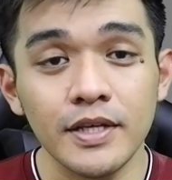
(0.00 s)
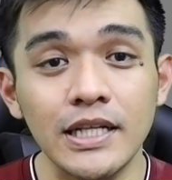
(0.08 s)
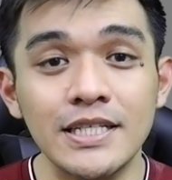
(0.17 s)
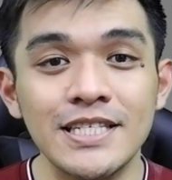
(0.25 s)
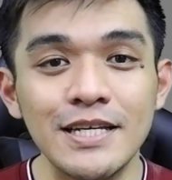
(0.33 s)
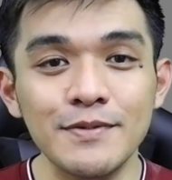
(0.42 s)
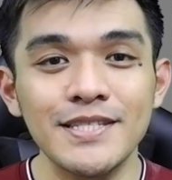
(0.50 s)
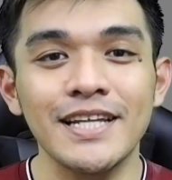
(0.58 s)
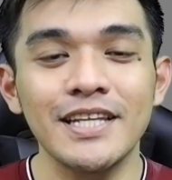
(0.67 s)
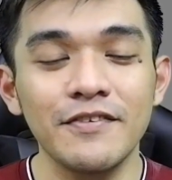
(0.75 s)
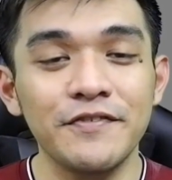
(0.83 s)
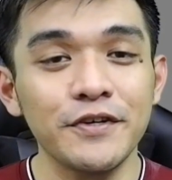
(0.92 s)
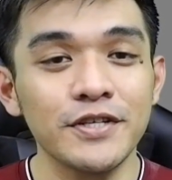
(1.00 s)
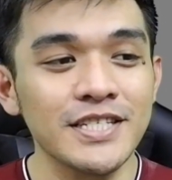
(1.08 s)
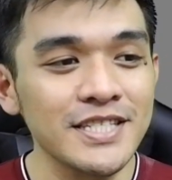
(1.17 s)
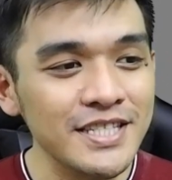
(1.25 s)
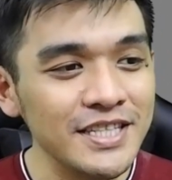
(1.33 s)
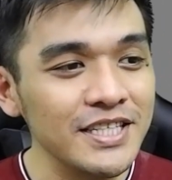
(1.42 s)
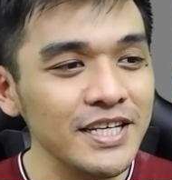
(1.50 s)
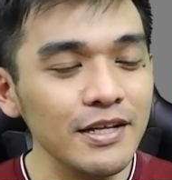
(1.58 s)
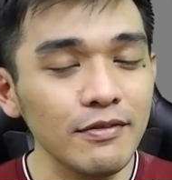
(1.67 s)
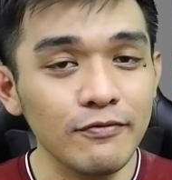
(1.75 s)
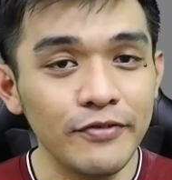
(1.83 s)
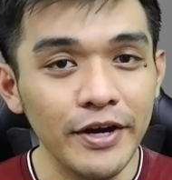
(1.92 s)
It seems that if you're
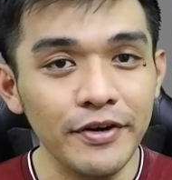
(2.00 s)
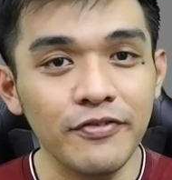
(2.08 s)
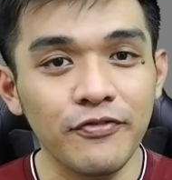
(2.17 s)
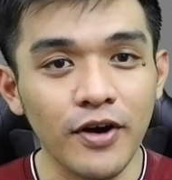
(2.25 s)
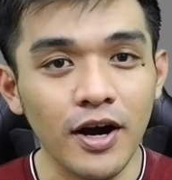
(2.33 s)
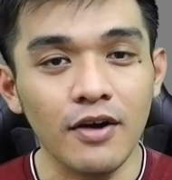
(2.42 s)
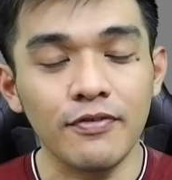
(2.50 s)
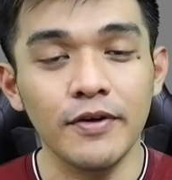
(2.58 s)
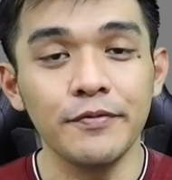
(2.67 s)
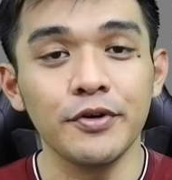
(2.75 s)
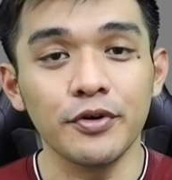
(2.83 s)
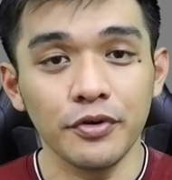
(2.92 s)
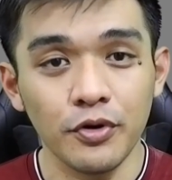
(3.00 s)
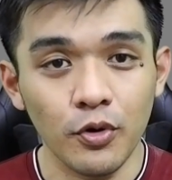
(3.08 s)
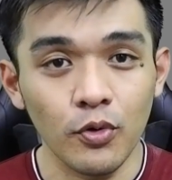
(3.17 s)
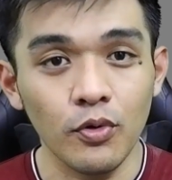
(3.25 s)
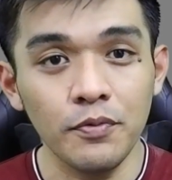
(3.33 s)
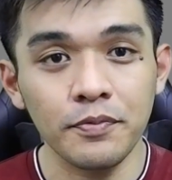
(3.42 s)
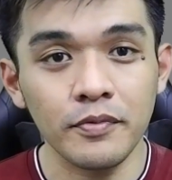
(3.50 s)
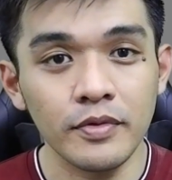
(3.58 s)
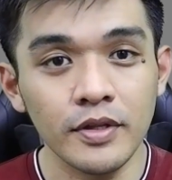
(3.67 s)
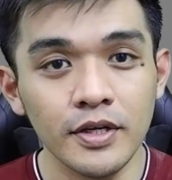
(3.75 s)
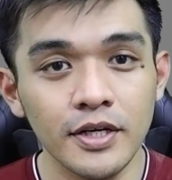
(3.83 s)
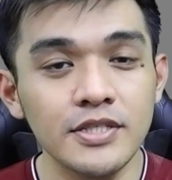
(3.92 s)
still very far from your goal,
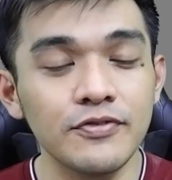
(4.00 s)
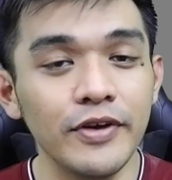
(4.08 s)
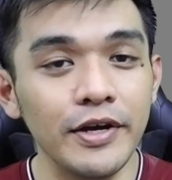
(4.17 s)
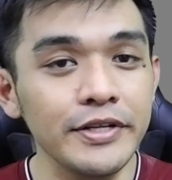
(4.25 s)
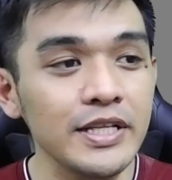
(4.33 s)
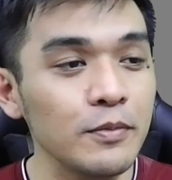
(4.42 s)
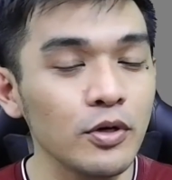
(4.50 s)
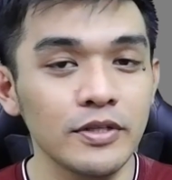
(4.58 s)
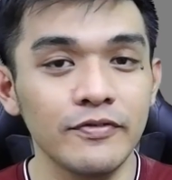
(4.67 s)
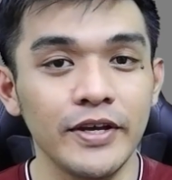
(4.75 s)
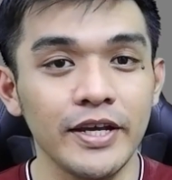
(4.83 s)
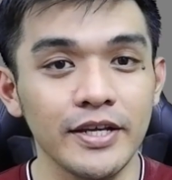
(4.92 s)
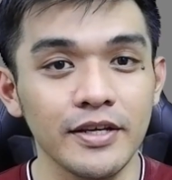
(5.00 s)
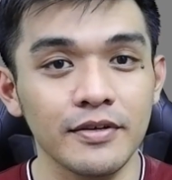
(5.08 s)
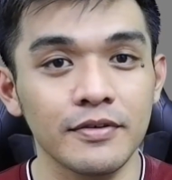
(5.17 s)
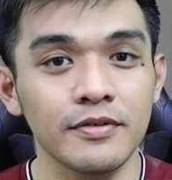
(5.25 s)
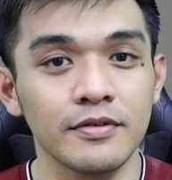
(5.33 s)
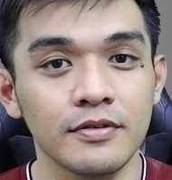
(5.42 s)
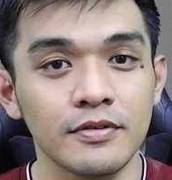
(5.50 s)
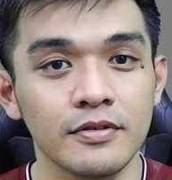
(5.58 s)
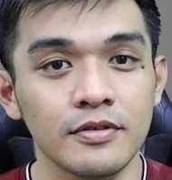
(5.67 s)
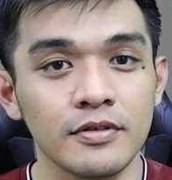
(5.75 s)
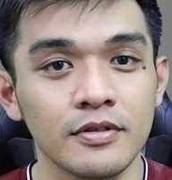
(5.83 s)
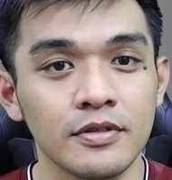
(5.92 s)
it's very demotivating.
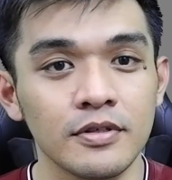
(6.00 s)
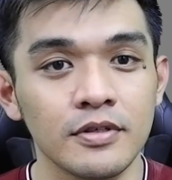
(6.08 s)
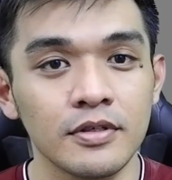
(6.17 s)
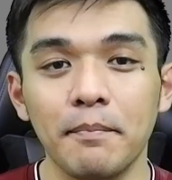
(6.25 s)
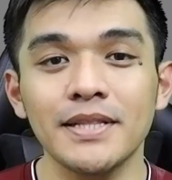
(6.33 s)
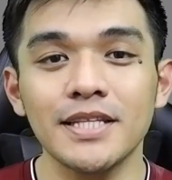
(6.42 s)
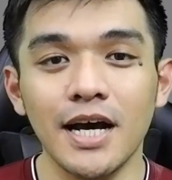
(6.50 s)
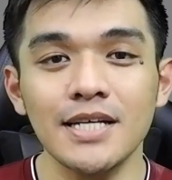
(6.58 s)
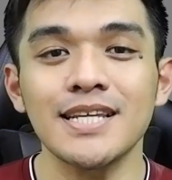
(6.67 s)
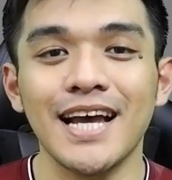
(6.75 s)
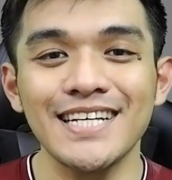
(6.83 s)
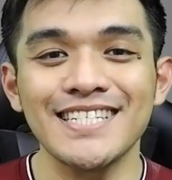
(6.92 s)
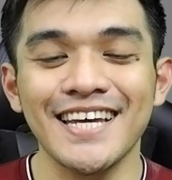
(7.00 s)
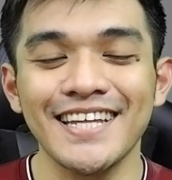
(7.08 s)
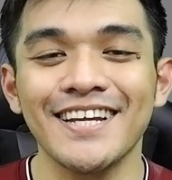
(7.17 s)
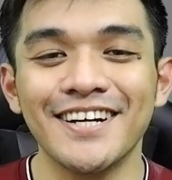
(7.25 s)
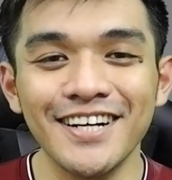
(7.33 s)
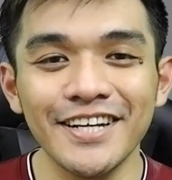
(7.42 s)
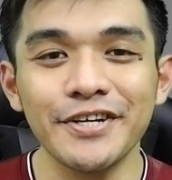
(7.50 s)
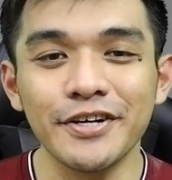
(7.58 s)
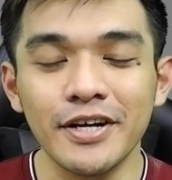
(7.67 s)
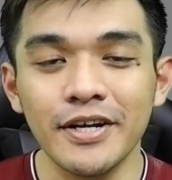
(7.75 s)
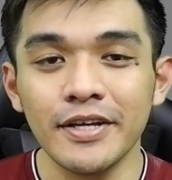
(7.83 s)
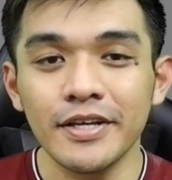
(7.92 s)
But as I said
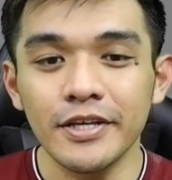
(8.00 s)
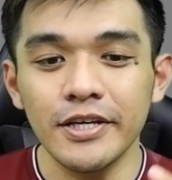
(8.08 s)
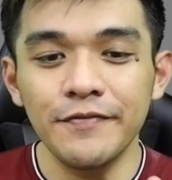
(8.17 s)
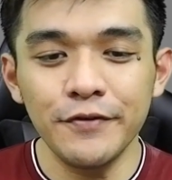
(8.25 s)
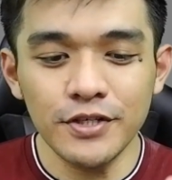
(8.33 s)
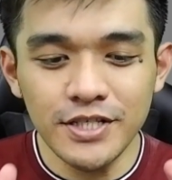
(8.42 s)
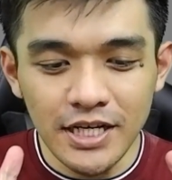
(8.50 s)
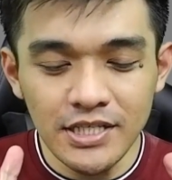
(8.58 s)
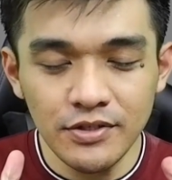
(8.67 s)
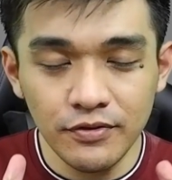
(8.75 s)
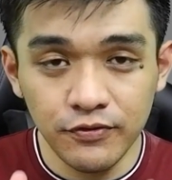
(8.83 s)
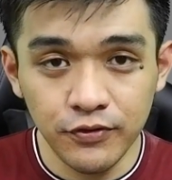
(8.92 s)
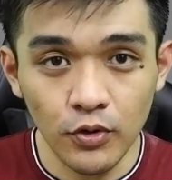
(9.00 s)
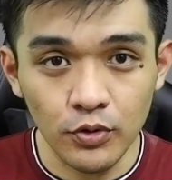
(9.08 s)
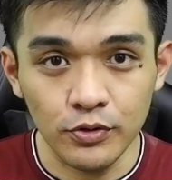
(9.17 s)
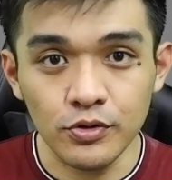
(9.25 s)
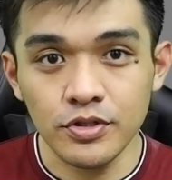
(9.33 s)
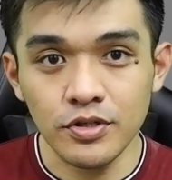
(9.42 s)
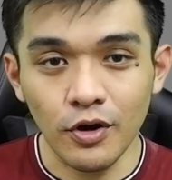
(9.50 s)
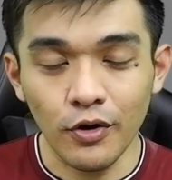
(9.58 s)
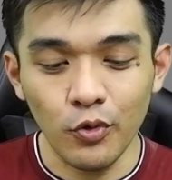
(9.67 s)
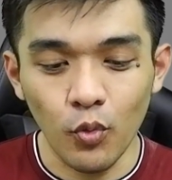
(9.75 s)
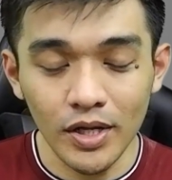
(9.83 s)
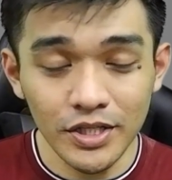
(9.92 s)
earlier, if you just focus
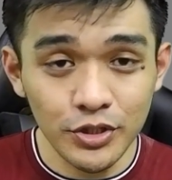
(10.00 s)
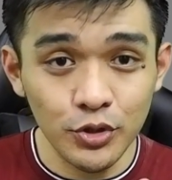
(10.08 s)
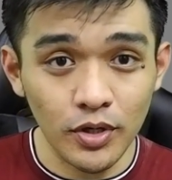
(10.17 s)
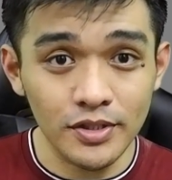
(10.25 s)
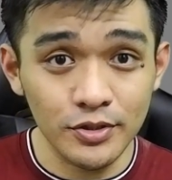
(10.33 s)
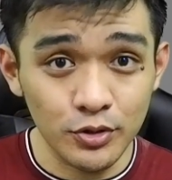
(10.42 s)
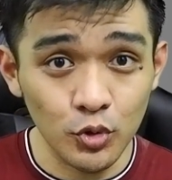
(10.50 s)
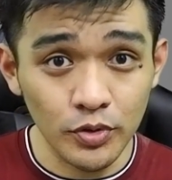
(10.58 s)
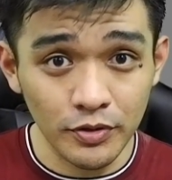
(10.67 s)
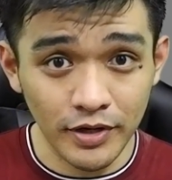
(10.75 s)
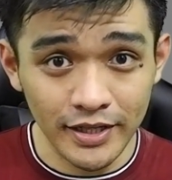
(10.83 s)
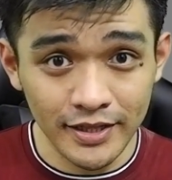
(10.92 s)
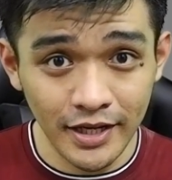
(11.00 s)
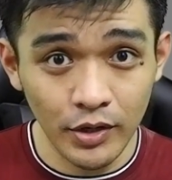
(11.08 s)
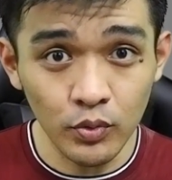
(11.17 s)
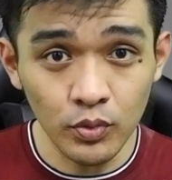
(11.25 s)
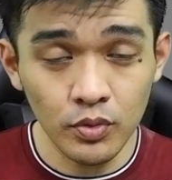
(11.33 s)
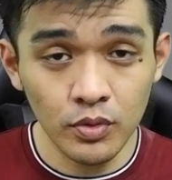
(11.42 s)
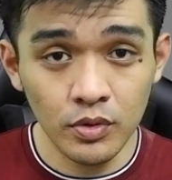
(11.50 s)
on what you are doing right now,